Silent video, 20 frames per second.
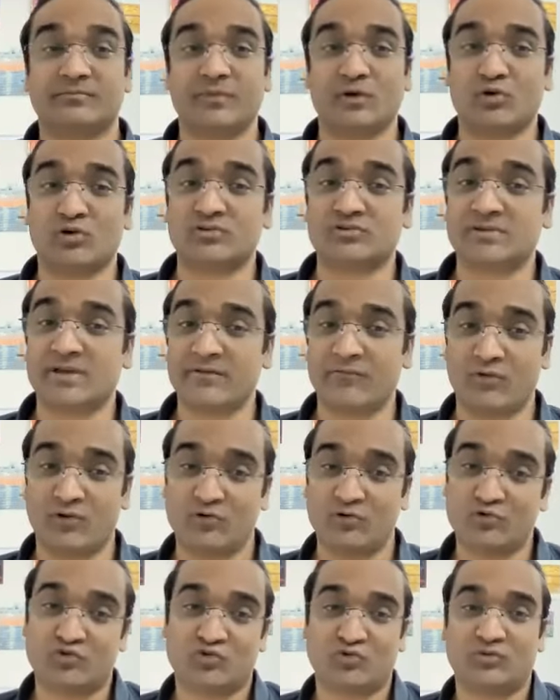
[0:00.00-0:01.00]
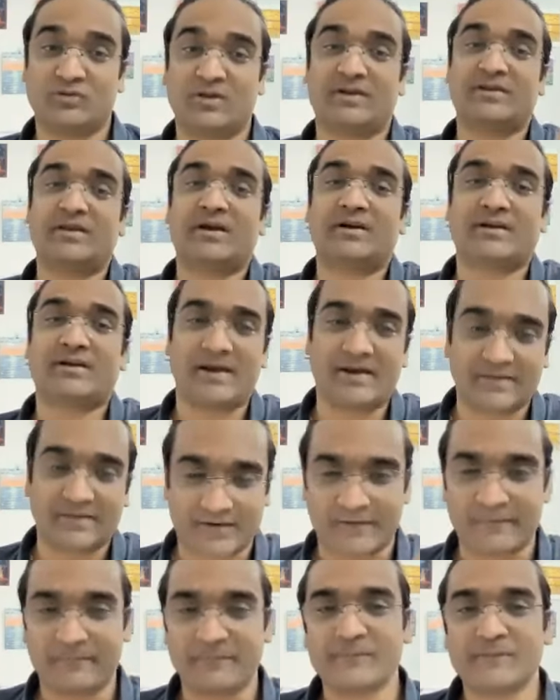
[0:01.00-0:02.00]
because they want to show that they are
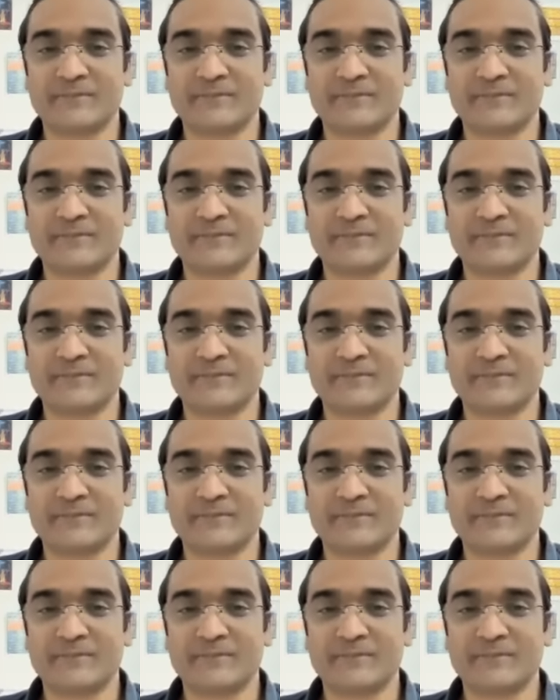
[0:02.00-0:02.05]
talented.